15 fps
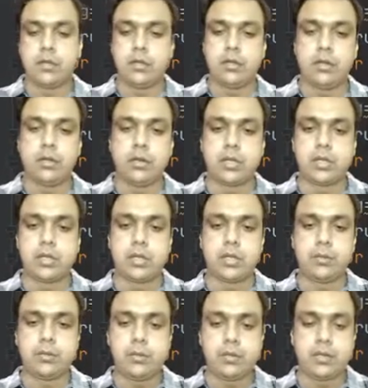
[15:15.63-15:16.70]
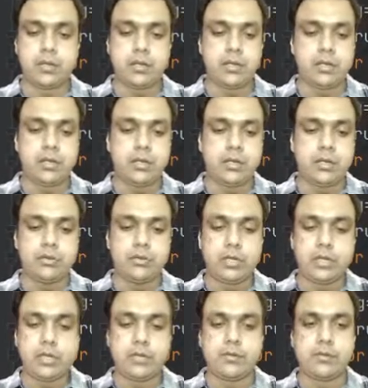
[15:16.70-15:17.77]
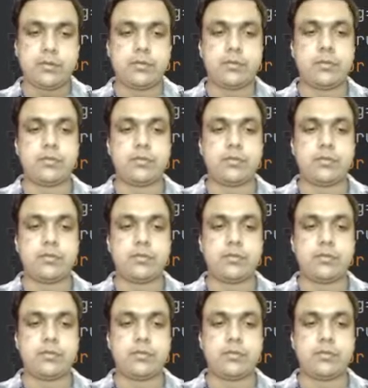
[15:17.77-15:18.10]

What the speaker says: Okay, and we can initialize it